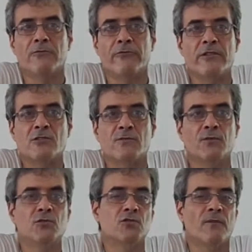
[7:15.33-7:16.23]

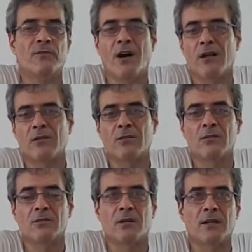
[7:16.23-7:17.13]
fistfuls of
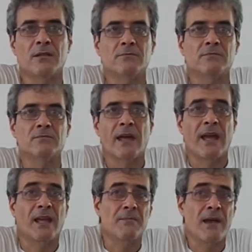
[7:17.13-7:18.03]
dollar and
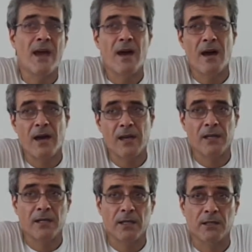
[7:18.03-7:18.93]
hanging
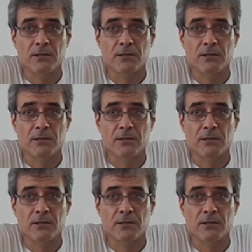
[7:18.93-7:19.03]
high and